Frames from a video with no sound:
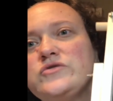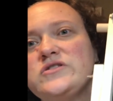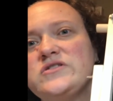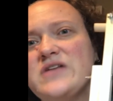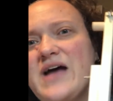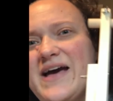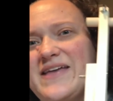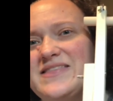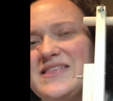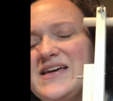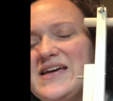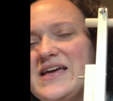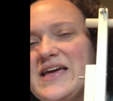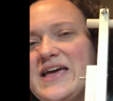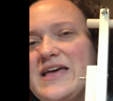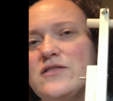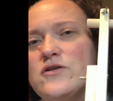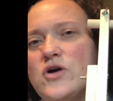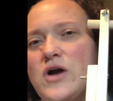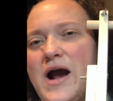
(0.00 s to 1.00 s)
I think
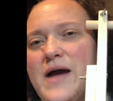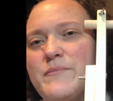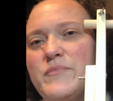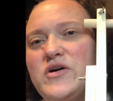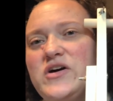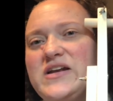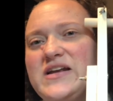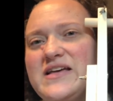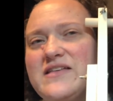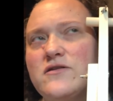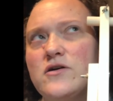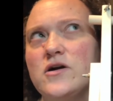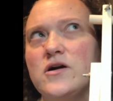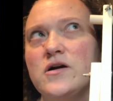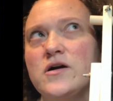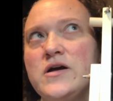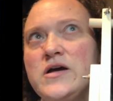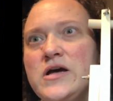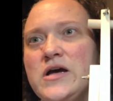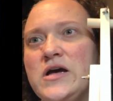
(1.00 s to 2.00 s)
I put either
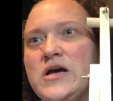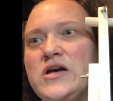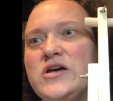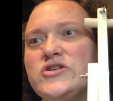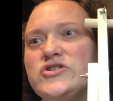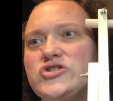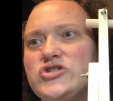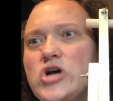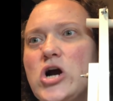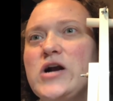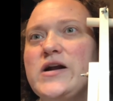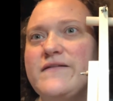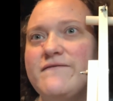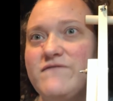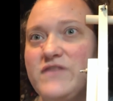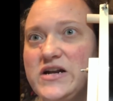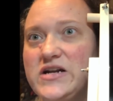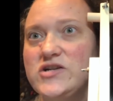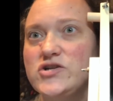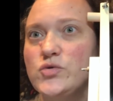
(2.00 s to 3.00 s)
start and
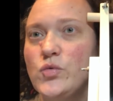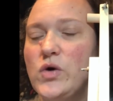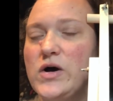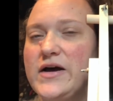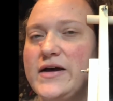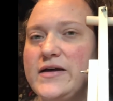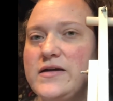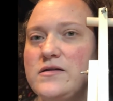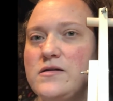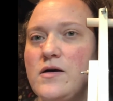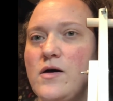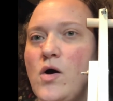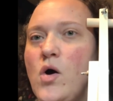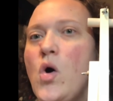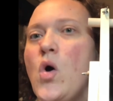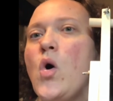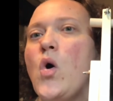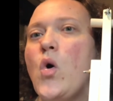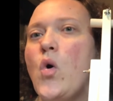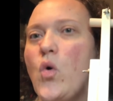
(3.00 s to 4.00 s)
finish one
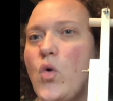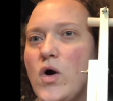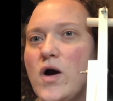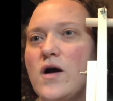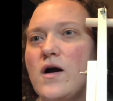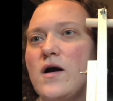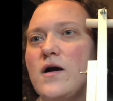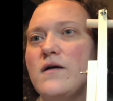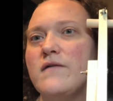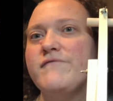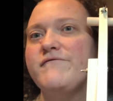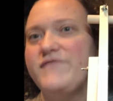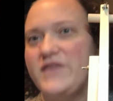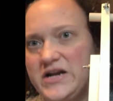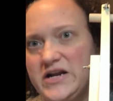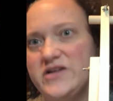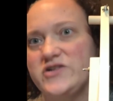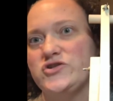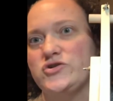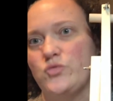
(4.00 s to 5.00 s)
or
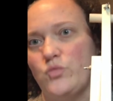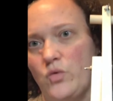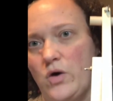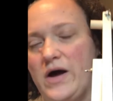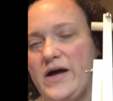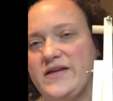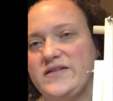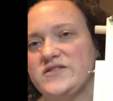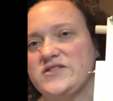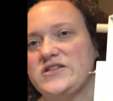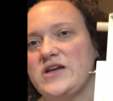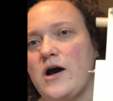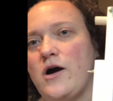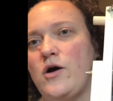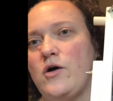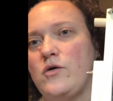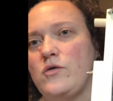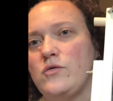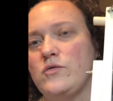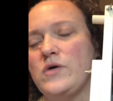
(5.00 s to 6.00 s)
finish one.
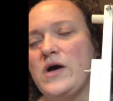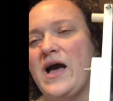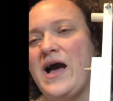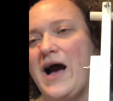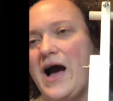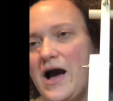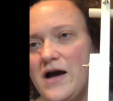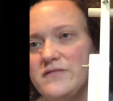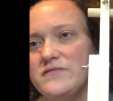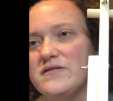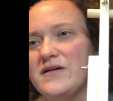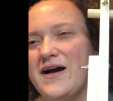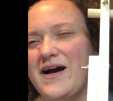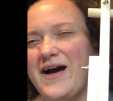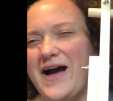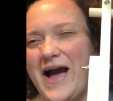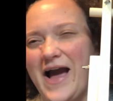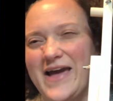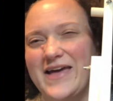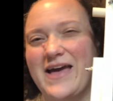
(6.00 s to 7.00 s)
So I
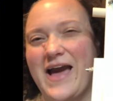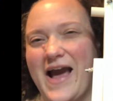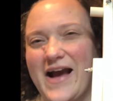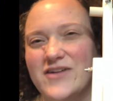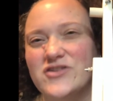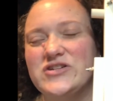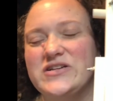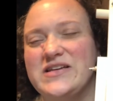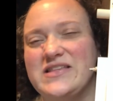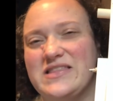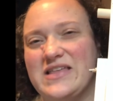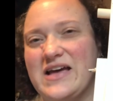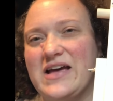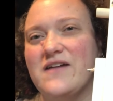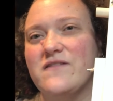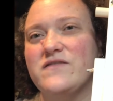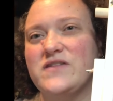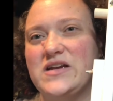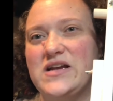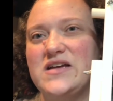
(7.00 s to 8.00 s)
actually think
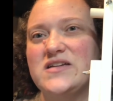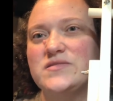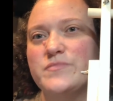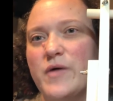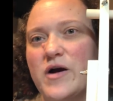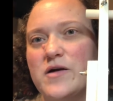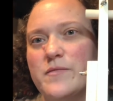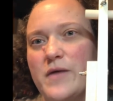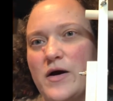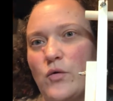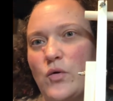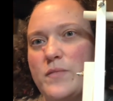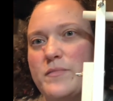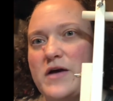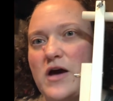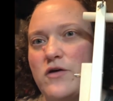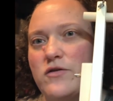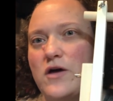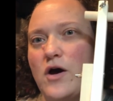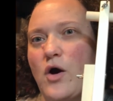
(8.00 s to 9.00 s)
if it is part of my whip
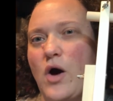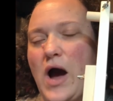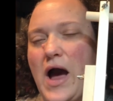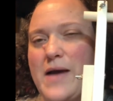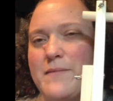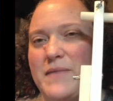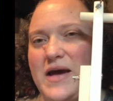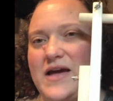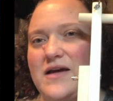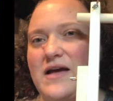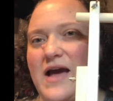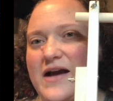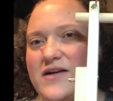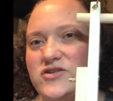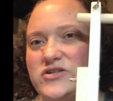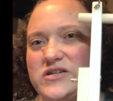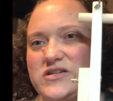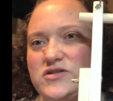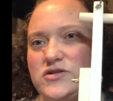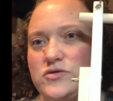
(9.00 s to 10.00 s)
go though, I may
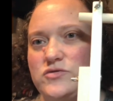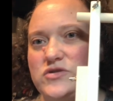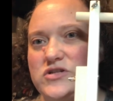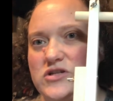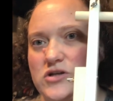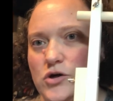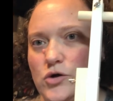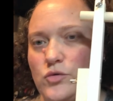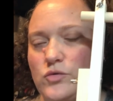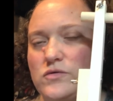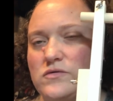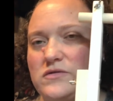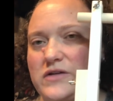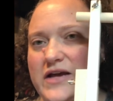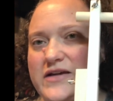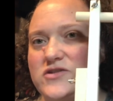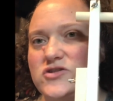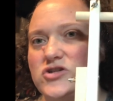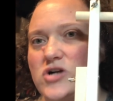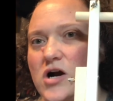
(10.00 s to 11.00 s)
actually do 2.
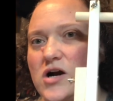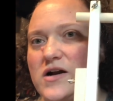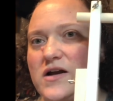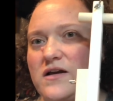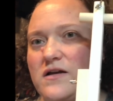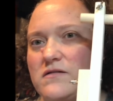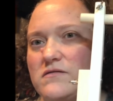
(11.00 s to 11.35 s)
Like start